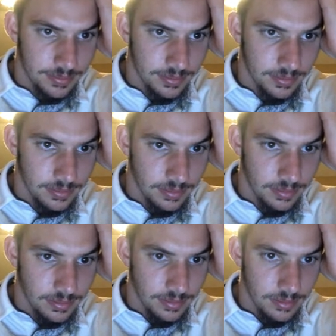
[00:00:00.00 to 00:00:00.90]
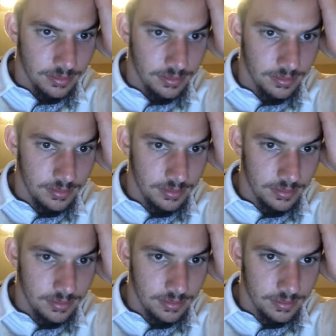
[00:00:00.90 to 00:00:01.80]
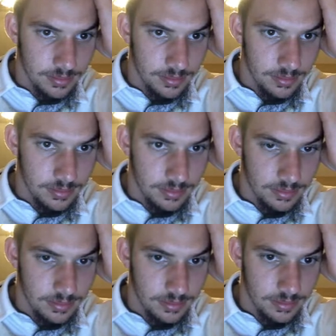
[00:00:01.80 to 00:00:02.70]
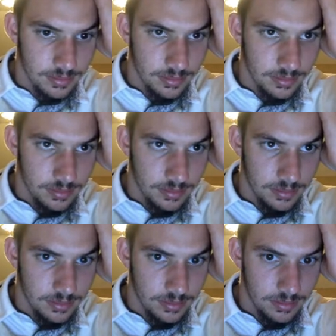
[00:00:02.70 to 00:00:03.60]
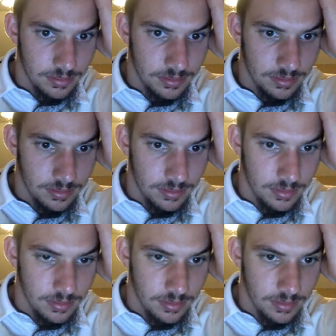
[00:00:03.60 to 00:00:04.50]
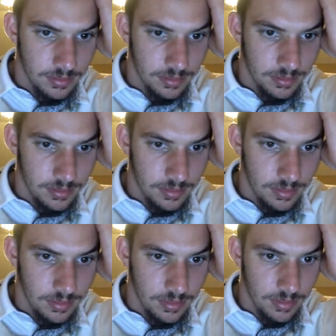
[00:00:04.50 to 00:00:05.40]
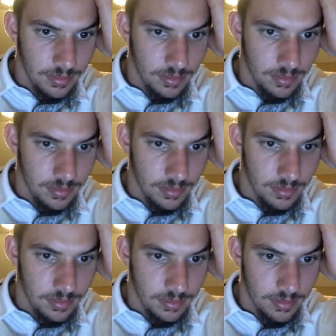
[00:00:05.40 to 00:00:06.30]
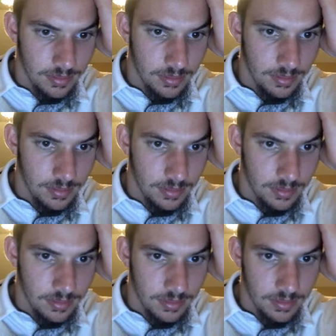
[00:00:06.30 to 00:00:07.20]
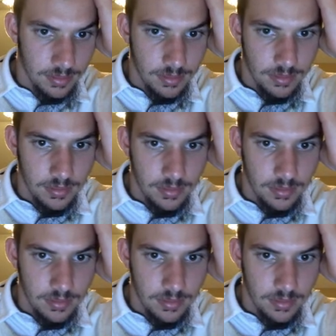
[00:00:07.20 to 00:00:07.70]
Nobody speaks.